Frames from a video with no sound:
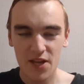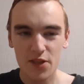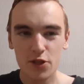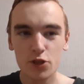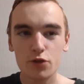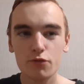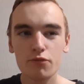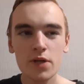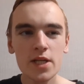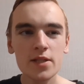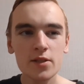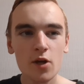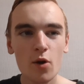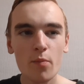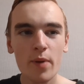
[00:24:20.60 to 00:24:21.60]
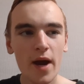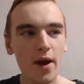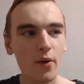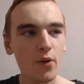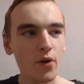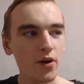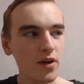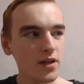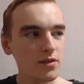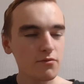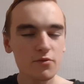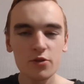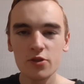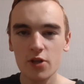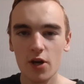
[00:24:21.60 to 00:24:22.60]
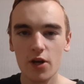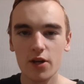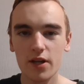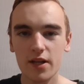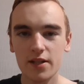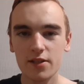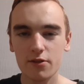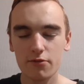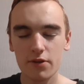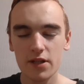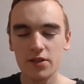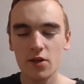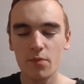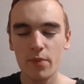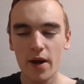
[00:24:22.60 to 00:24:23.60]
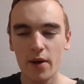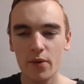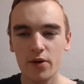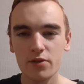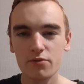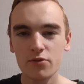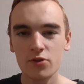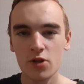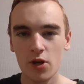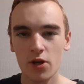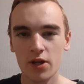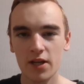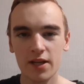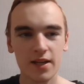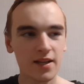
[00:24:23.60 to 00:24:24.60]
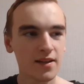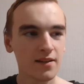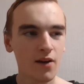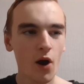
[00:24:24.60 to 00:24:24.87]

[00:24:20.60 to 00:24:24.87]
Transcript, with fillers: The Dorito power is returning. Dorito power is returning.